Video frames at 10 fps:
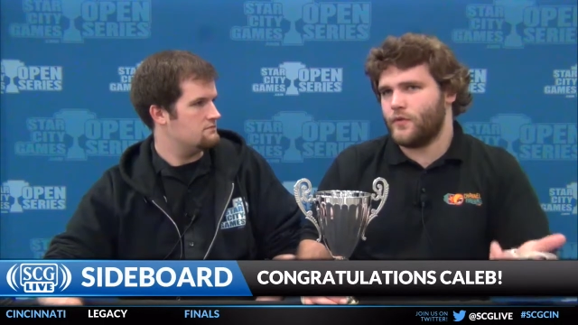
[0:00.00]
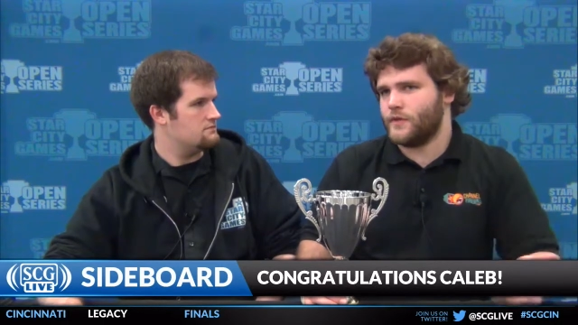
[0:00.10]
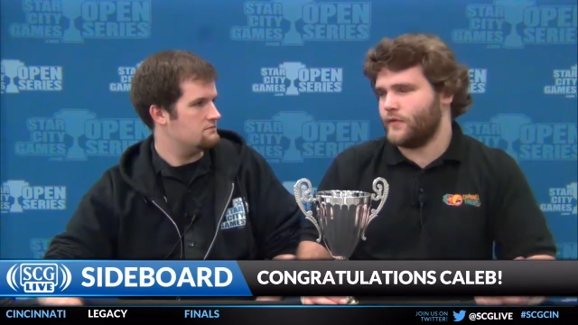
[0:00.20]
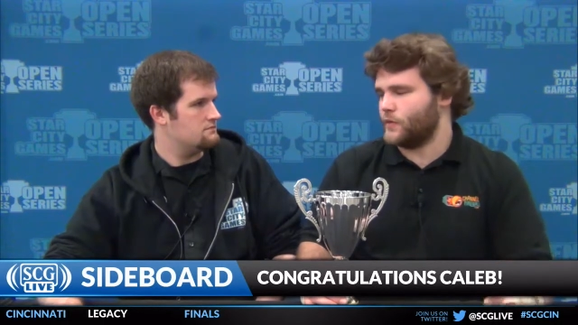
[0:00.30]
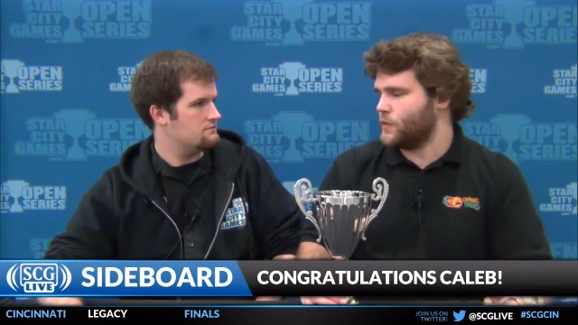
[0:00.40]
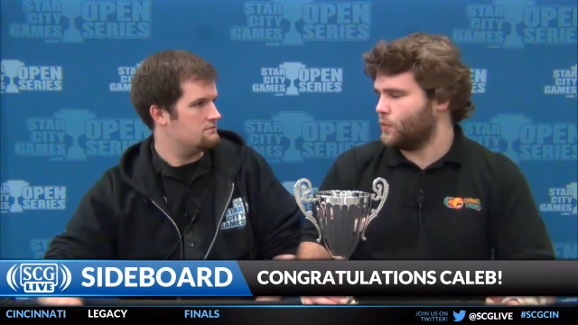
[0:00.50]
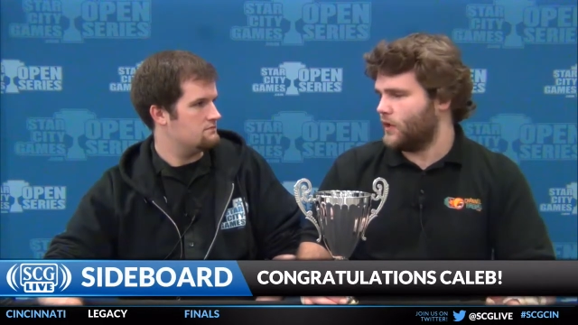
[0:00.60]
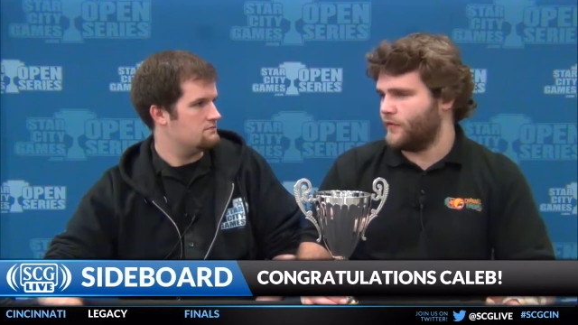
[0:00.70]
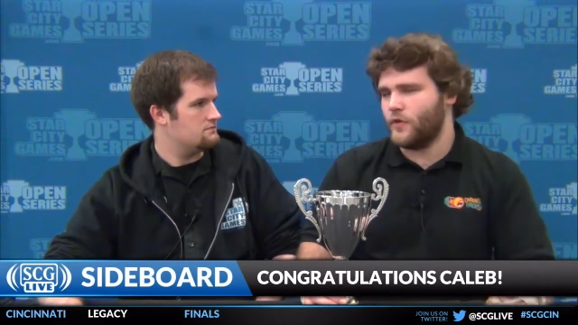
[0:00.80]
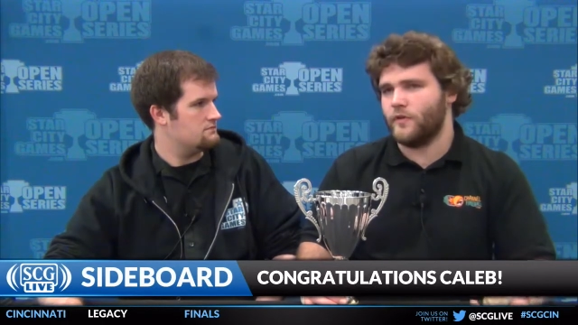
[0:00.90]
Speaker 1: of us,
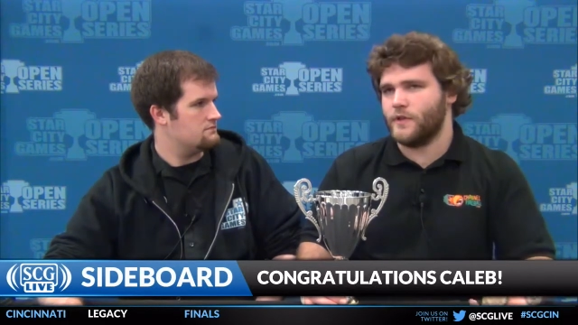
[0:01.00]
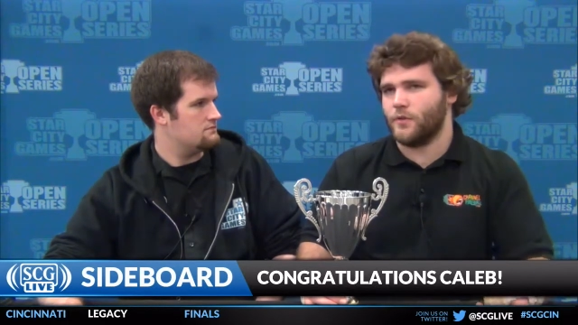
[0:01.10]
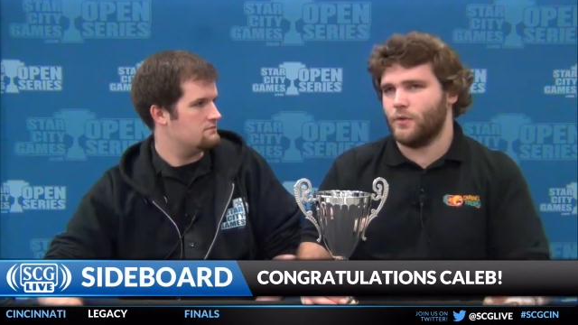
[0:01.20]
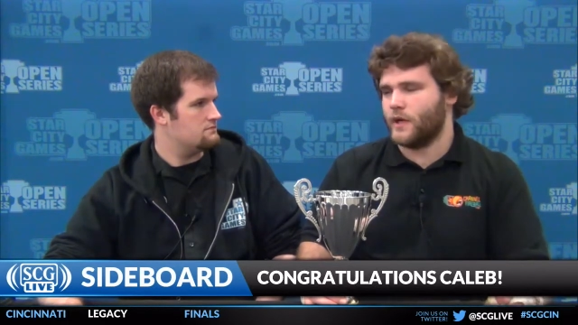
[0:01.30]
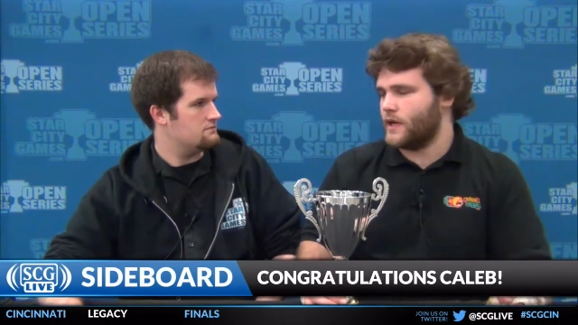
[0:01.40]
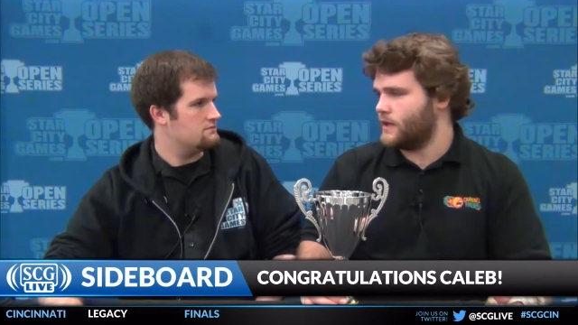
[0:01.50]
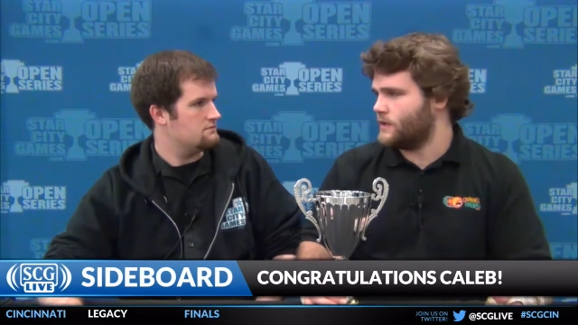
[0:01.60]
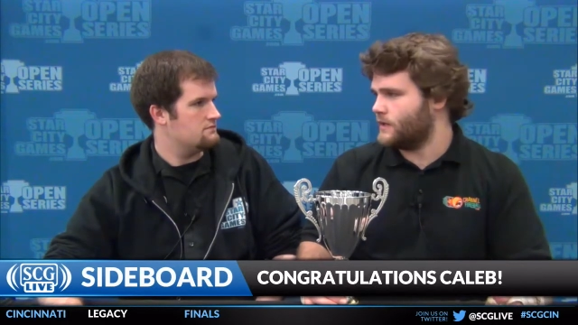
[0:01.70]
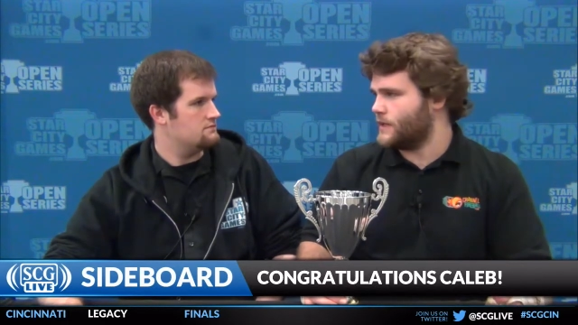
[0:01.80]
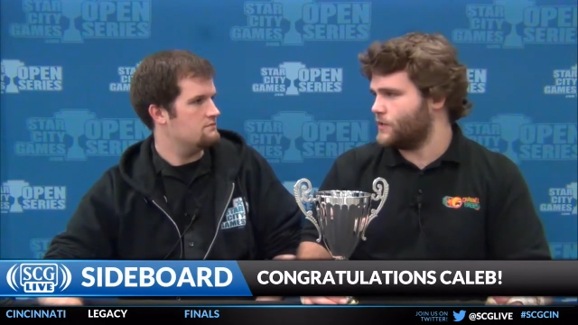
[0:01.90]
a few of us were working
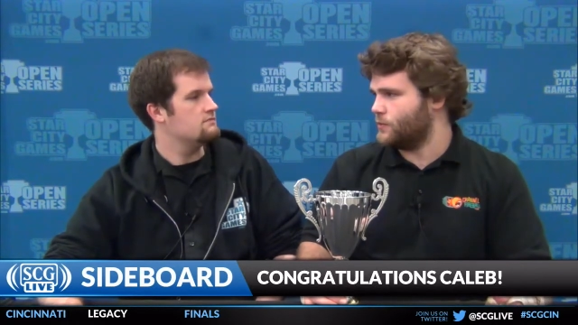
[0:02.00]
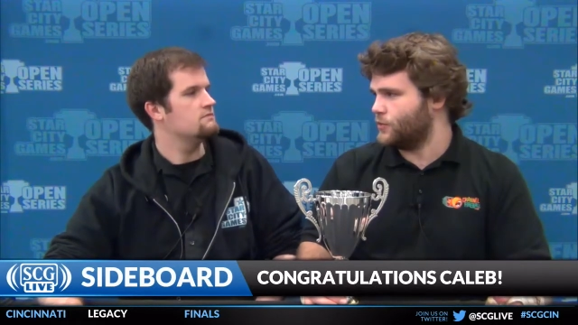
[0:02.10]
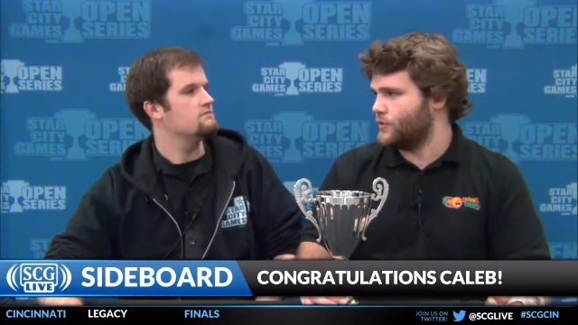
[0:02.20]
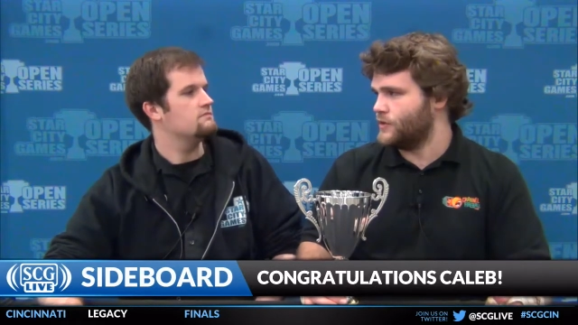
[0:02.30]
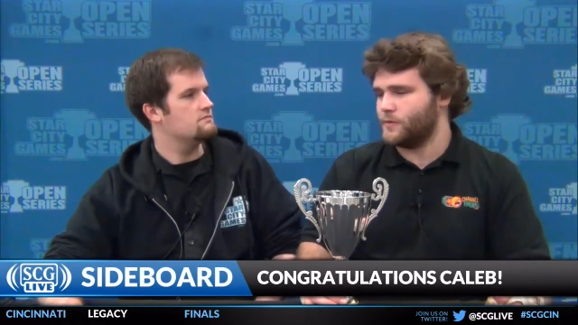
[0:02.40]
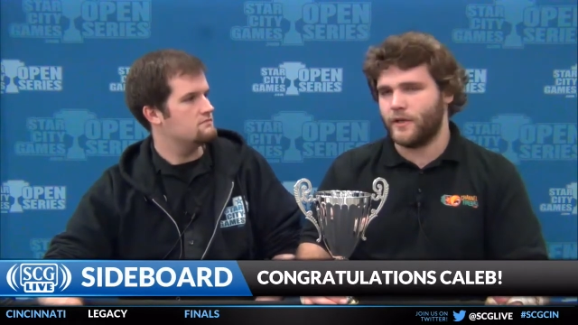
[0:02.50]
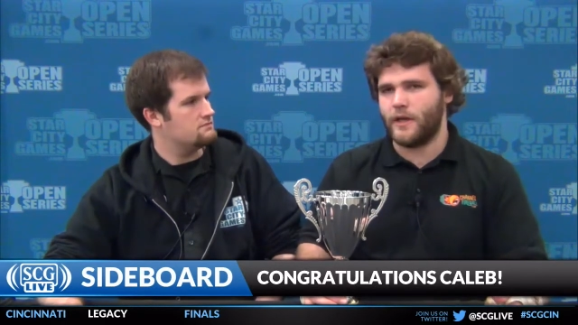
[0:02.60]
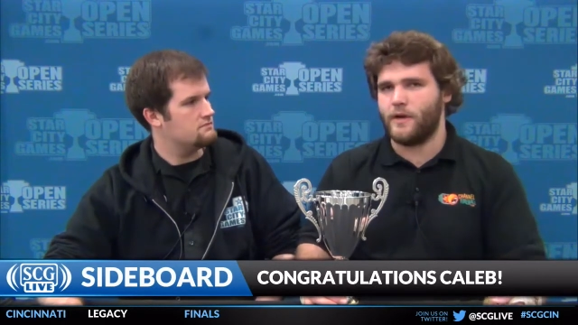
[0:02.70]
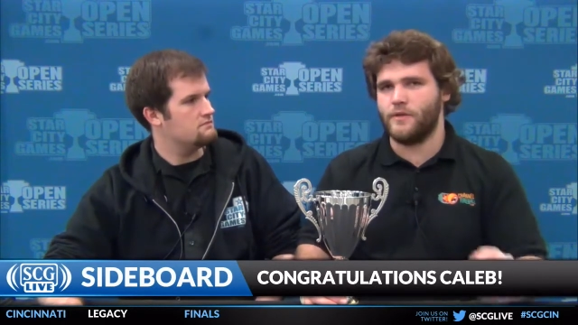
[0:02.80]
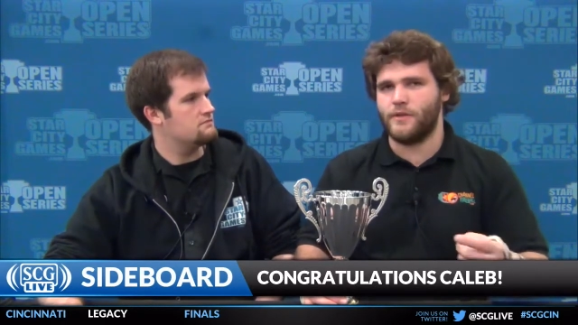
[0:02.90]
on Tezzeret Brews, but
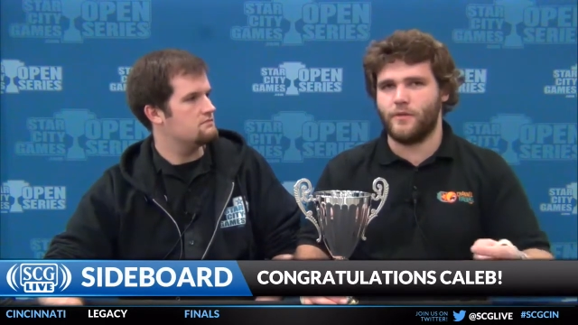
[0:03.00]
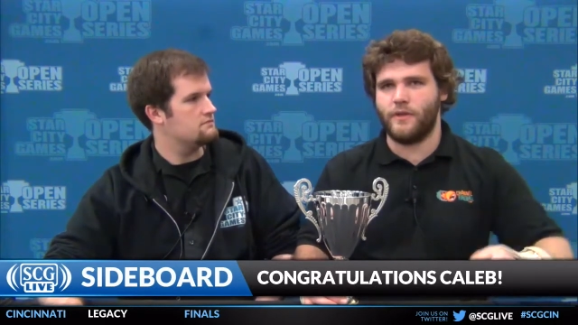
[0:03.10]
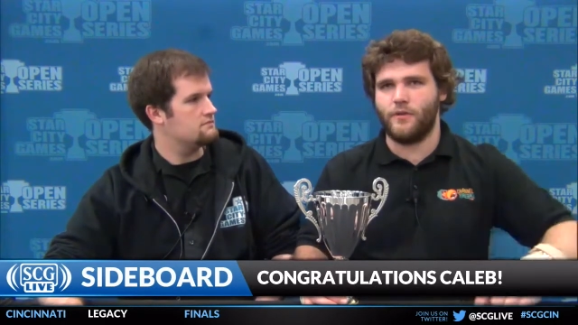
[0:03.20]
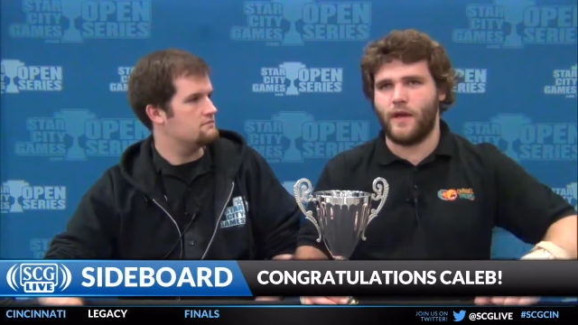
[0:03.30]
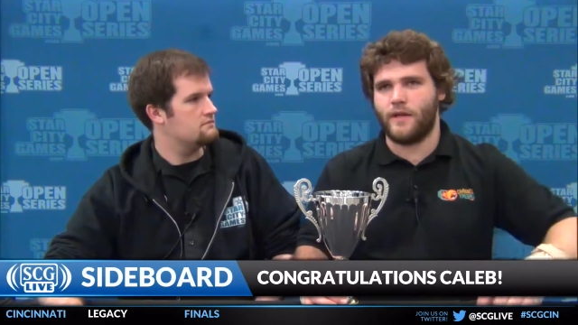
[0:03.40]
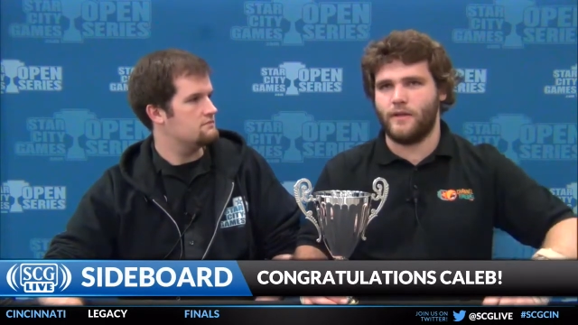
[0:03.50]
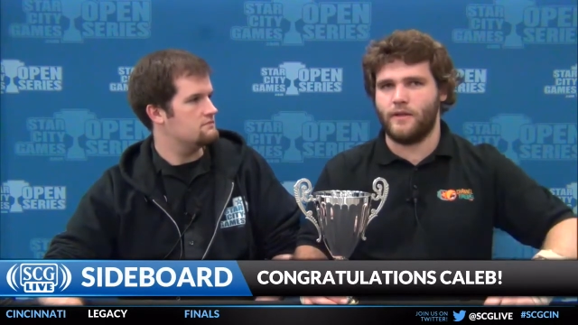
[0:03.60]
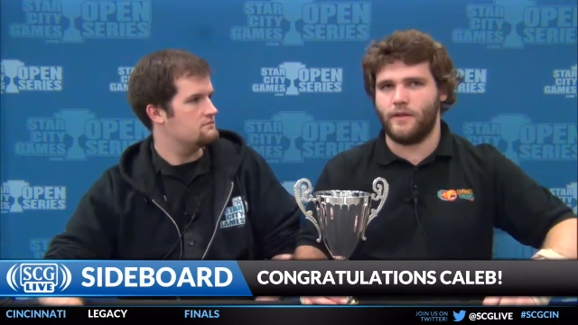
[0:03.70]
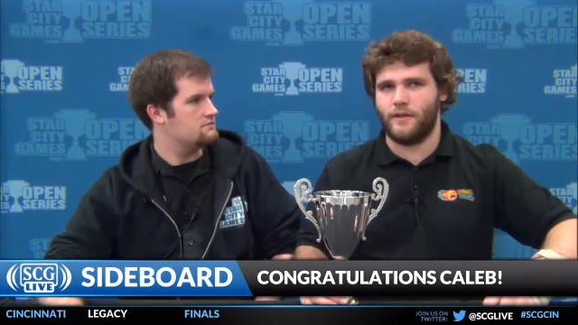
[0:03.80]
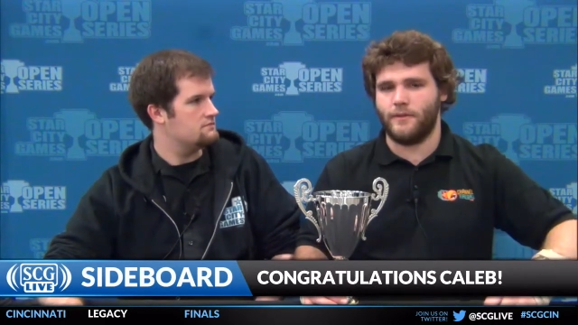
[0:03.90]
I was the one who added
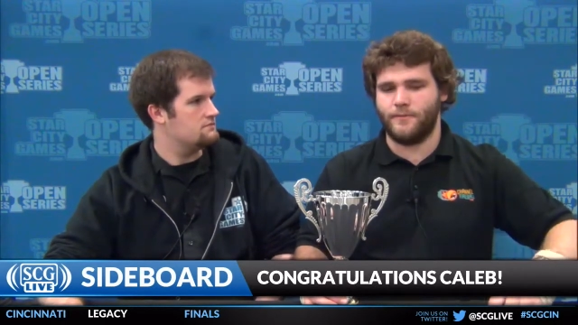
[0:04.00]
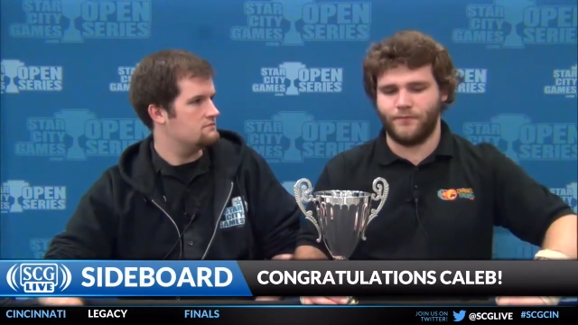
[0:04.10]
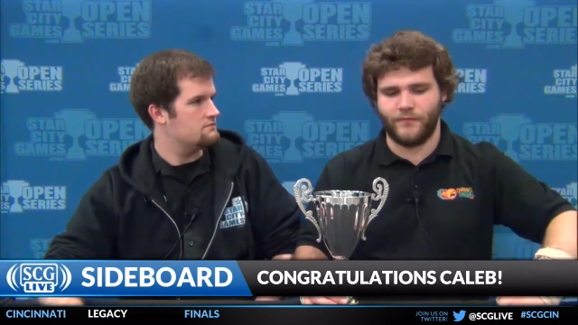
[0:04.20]
the